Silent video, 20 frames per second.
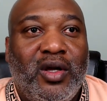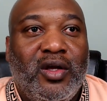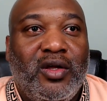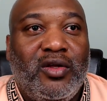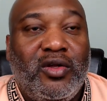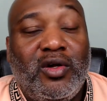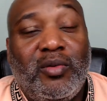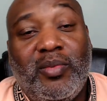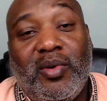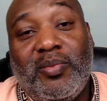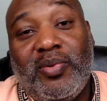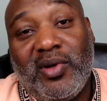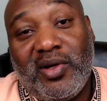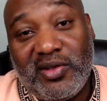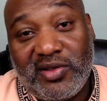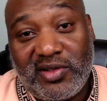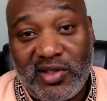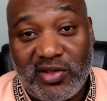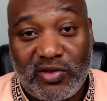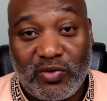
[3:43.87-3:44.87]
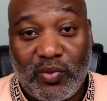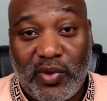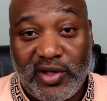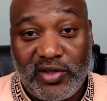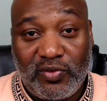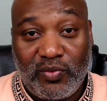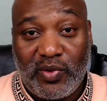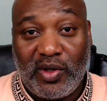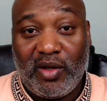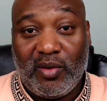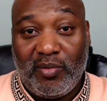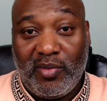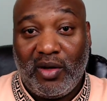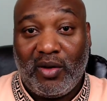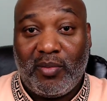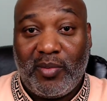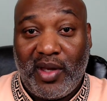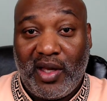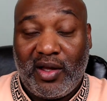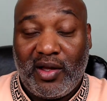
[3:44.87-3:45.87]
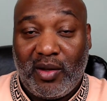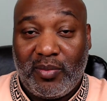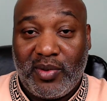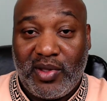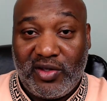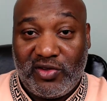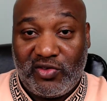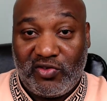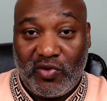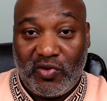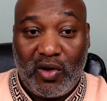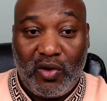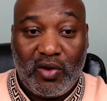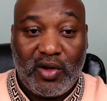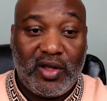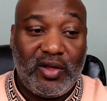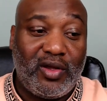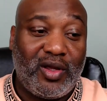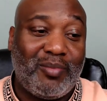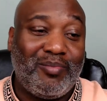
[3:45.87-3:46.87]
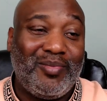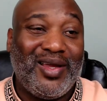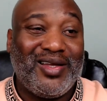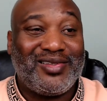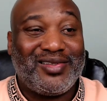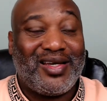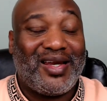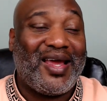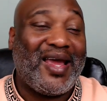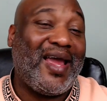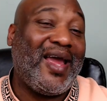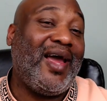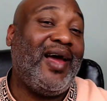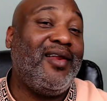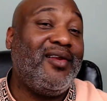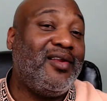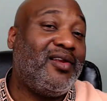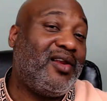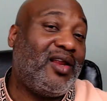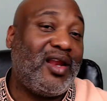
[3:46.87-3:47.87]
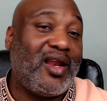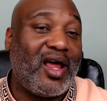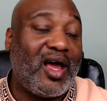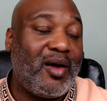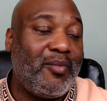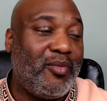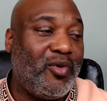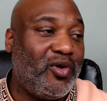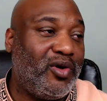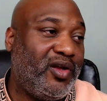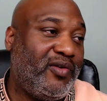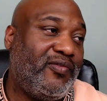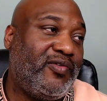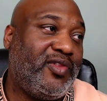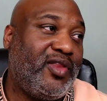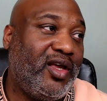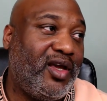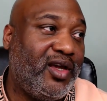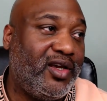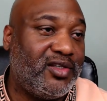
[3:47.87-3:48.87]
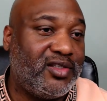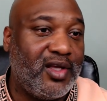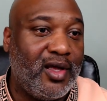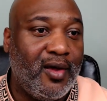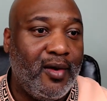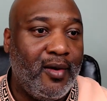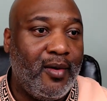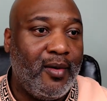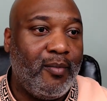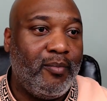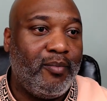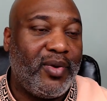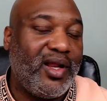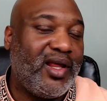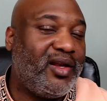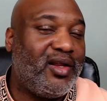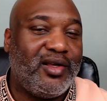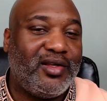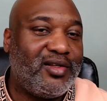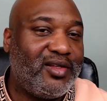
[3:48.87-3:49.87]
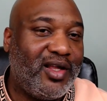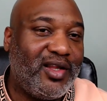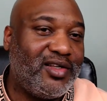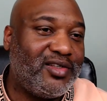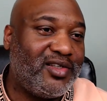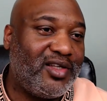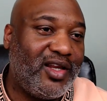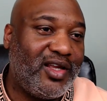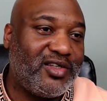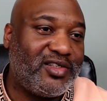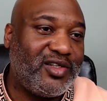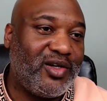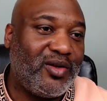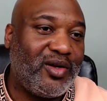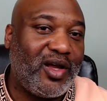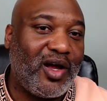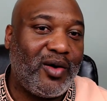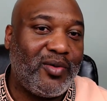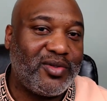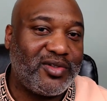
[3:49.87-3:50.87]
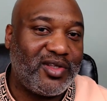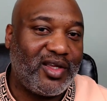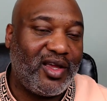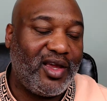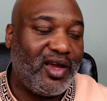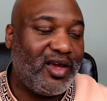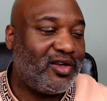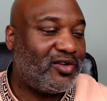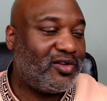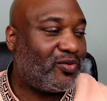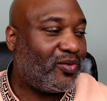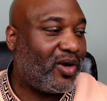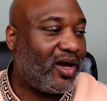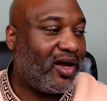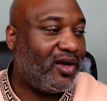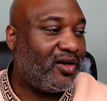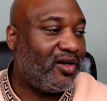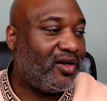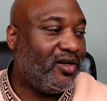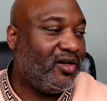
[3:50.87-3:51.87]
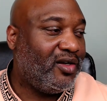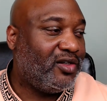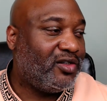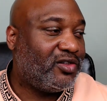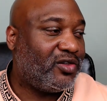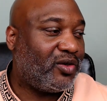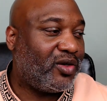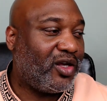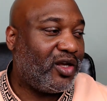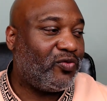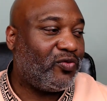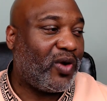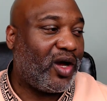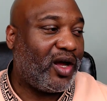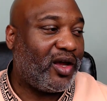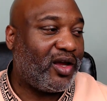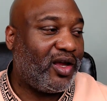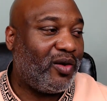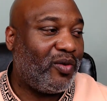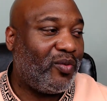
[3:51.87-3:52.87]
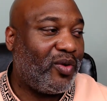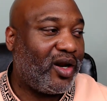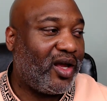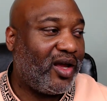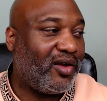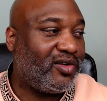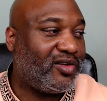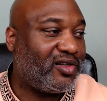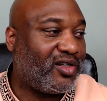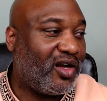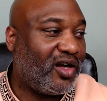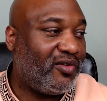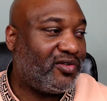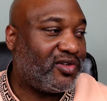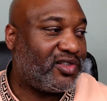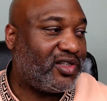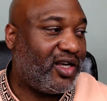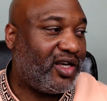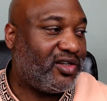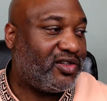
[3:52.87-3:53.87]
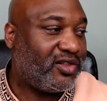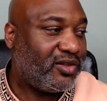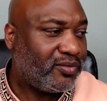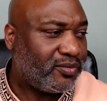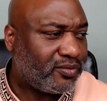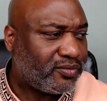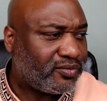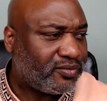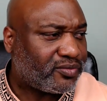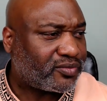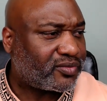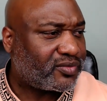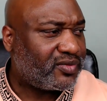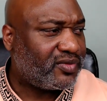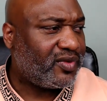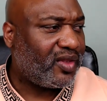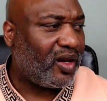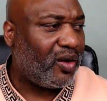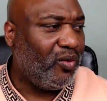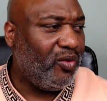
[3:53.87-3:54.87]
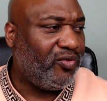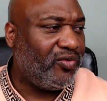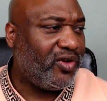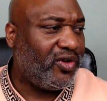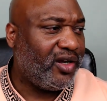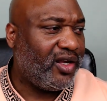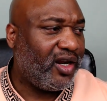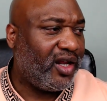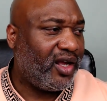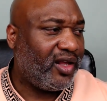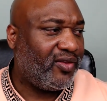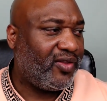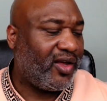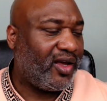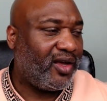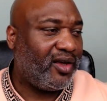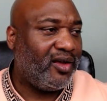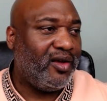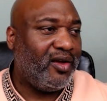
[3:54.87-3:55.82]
you can be put in a situation where your mental makeup gets stronger and you can mentally handle a lot more different things. But that uh, that isn't necessarily always the case, right? So that's why again I want to have this conversation with looking at that.